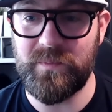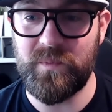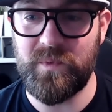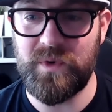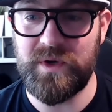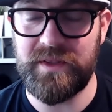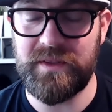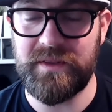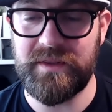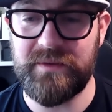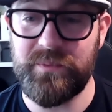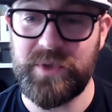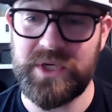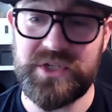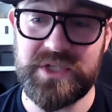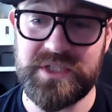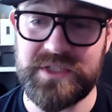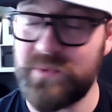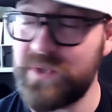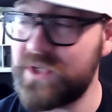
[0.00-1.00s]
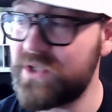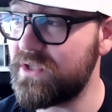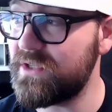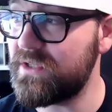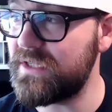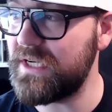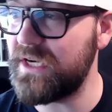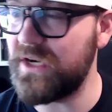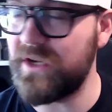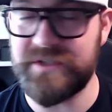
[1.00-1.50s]
With which is
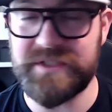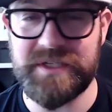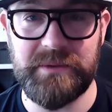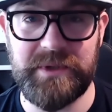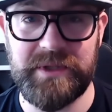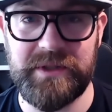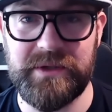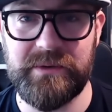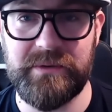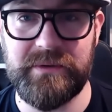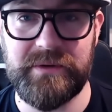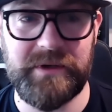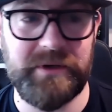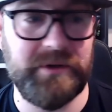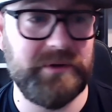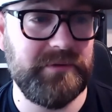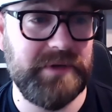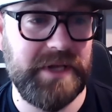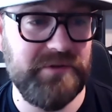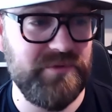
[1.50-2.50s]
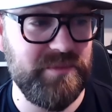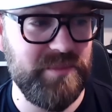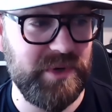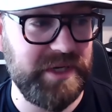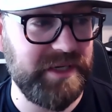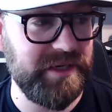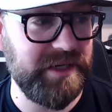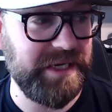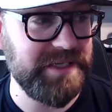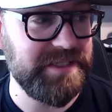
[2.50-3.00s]
something that
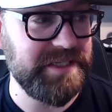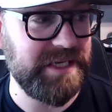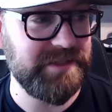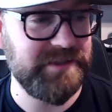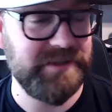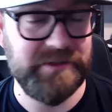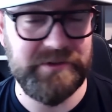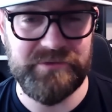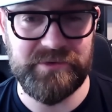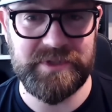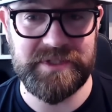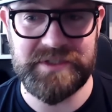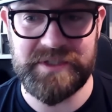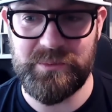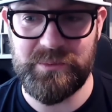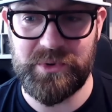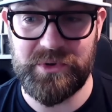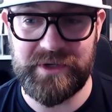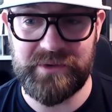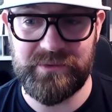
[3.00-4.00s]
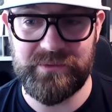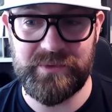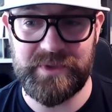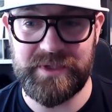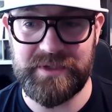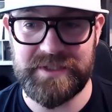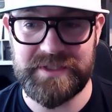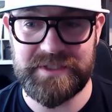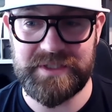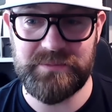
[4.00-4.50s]
everybody I guess has to live with at some point.
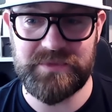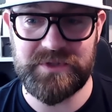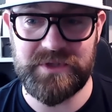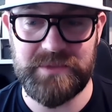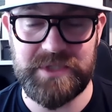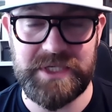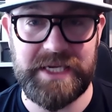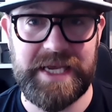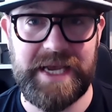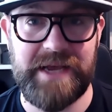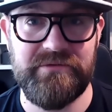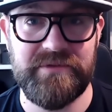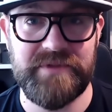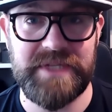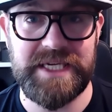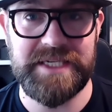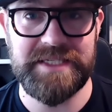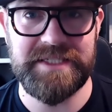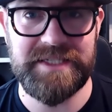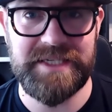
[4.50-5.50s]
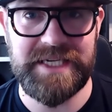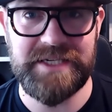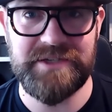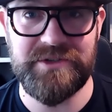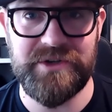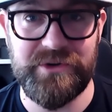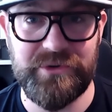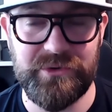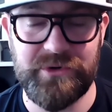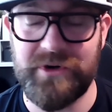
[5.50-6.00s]
When sometimes you have these
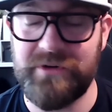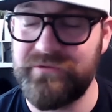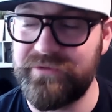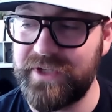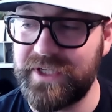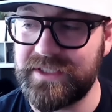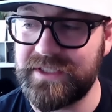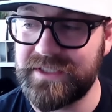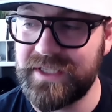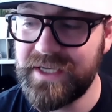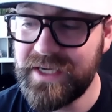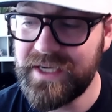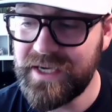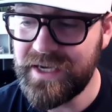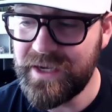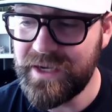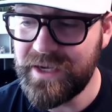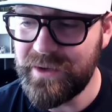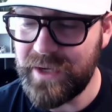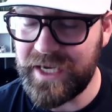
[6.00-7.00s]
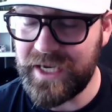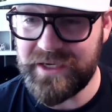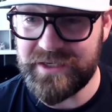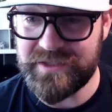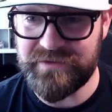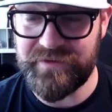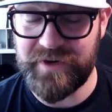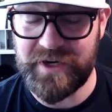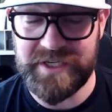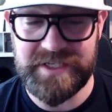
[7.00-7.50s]
internal conflicts, it's a
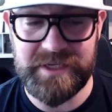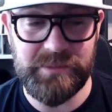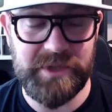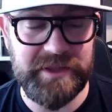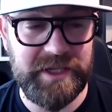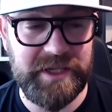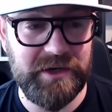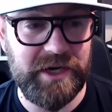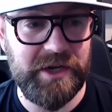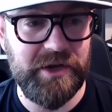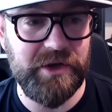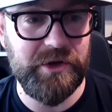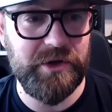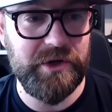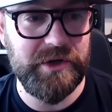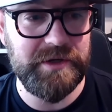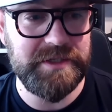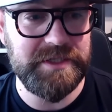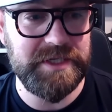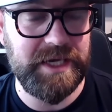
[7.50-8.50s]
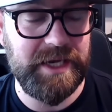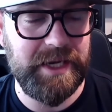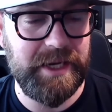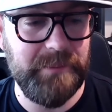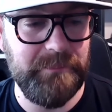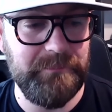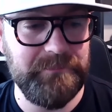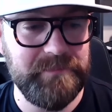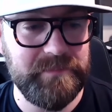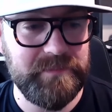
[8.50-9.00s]
very similar thing I heard
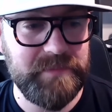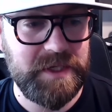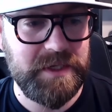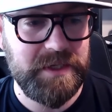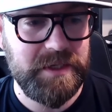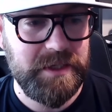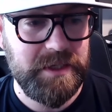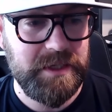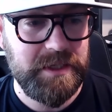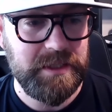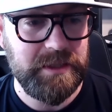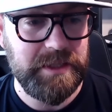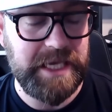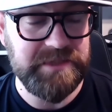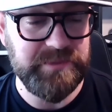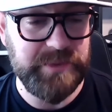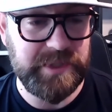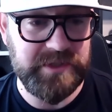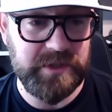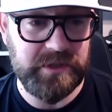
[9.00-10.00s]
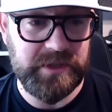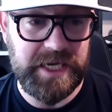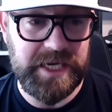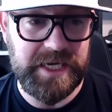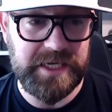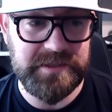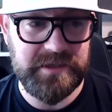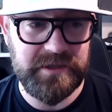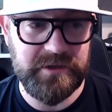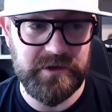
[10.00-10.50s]
last week. So
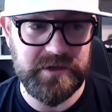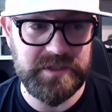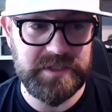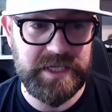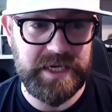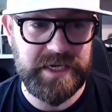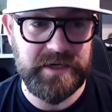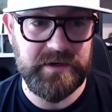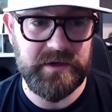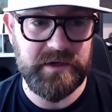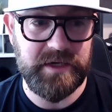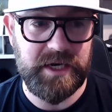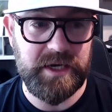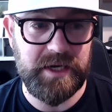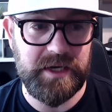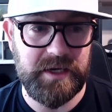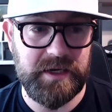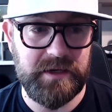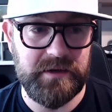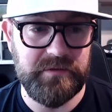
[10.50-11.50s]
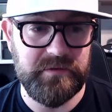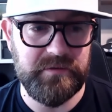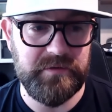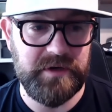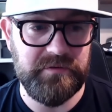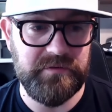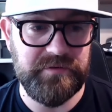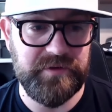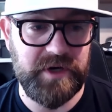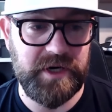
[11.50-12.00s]
last Thursday
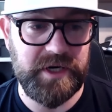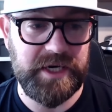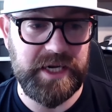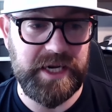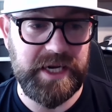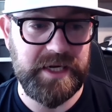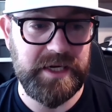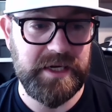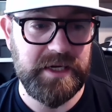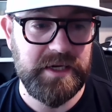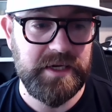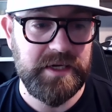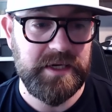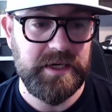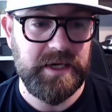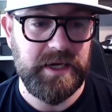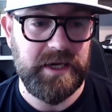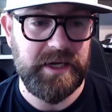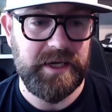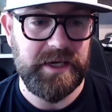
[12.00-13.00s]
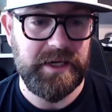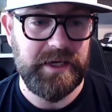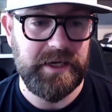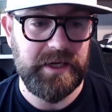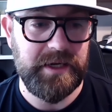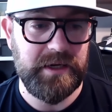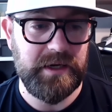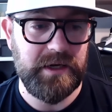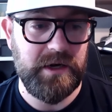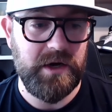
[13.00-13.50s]
and Friday,
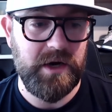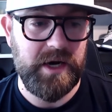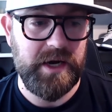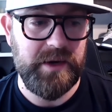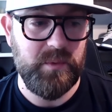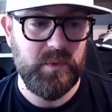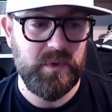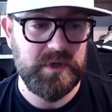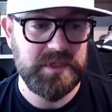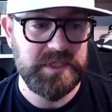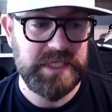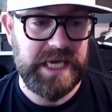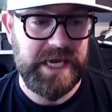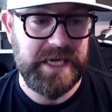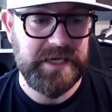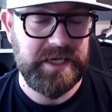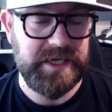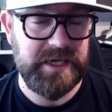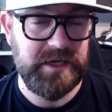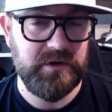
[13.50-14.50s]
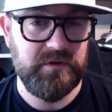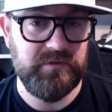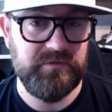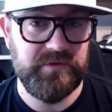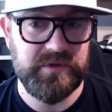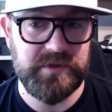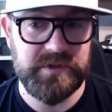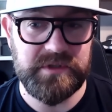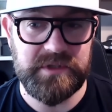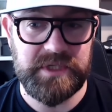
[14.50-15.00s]
I was at a
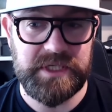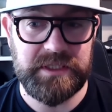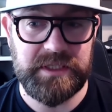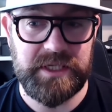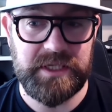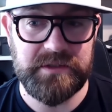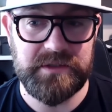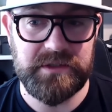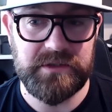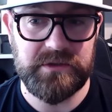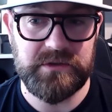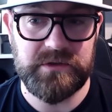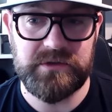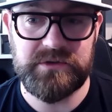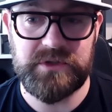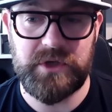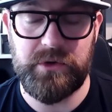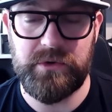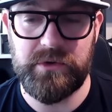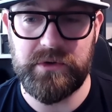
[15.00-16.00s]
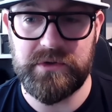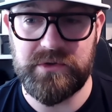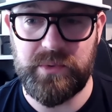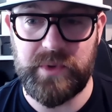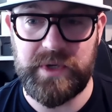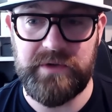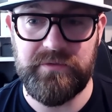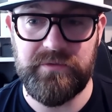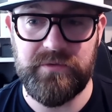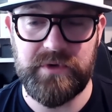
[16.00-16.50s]
conference in London, the Token
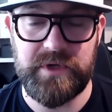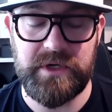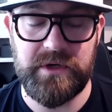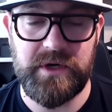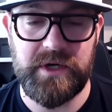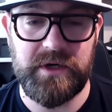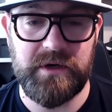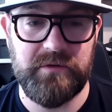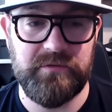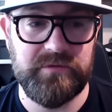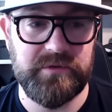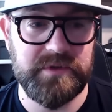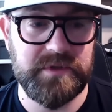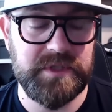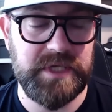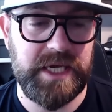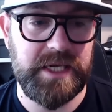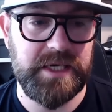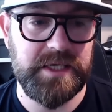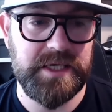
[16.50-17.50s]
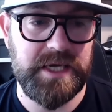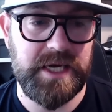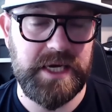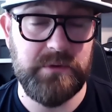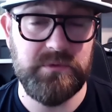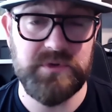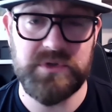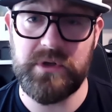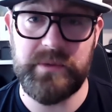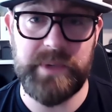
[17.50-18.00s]
2049 conference, and
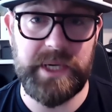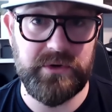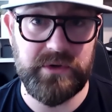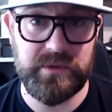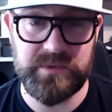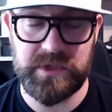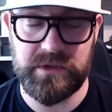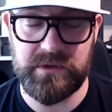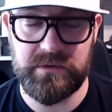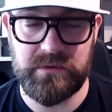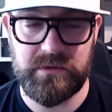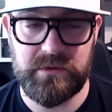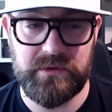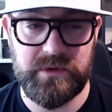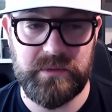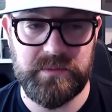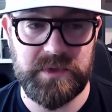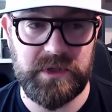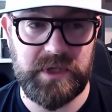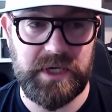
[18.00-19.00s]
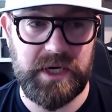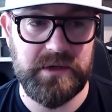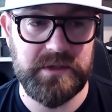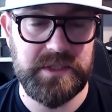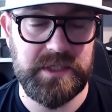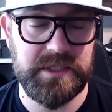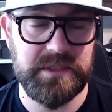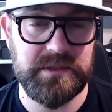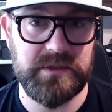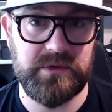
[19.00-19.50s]
it was all about
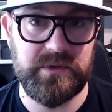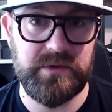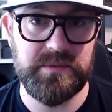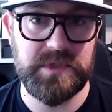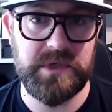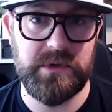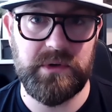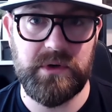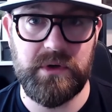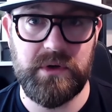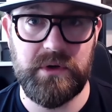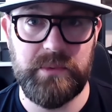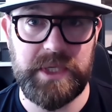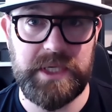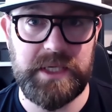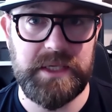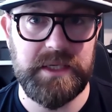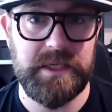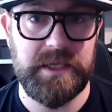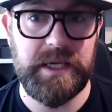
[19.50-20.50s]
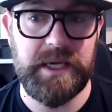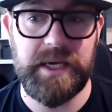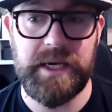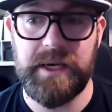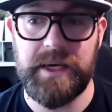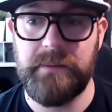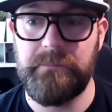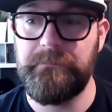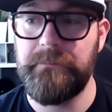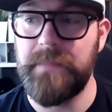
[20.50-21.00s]
cryptocurrencies, the crypto economy,
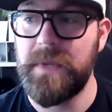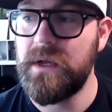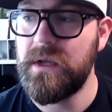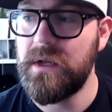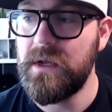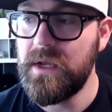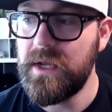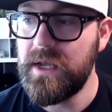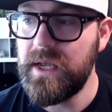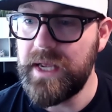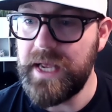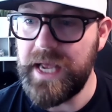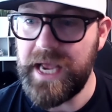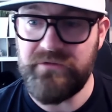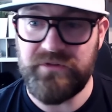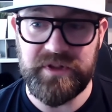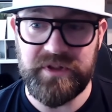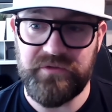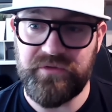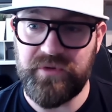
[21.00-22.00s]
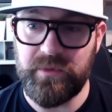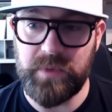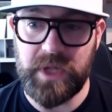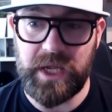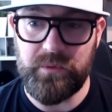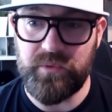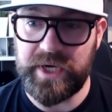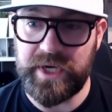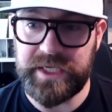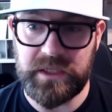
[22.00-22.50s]
everything from
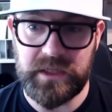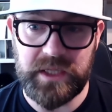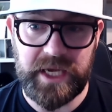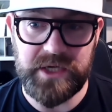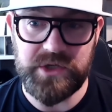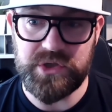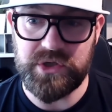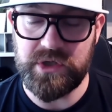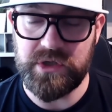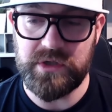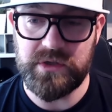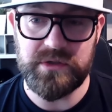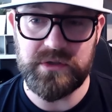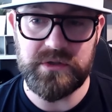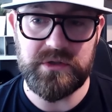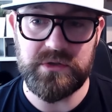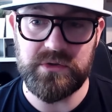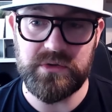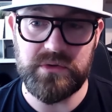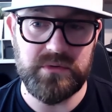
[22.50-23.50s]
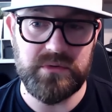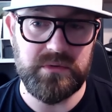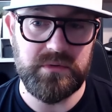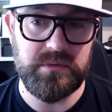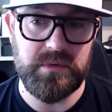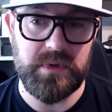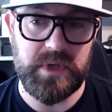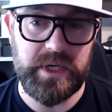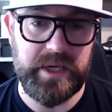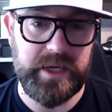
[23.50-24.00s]
like regulation
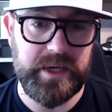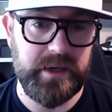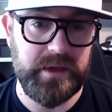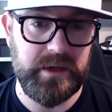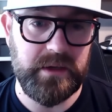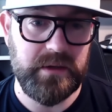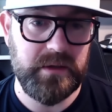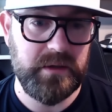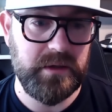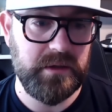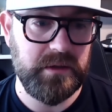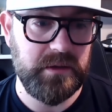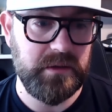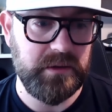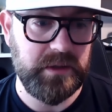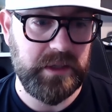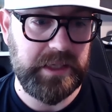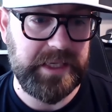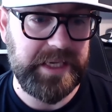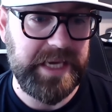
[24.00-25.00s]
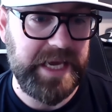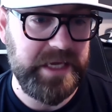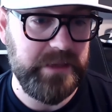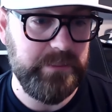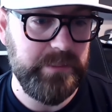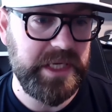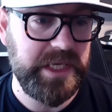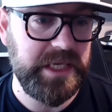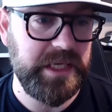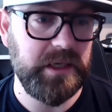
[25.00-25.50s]
to
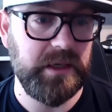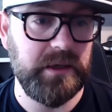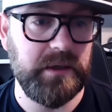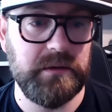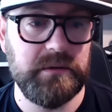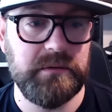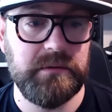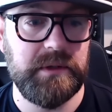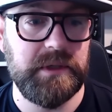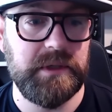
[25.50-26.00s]
gaming,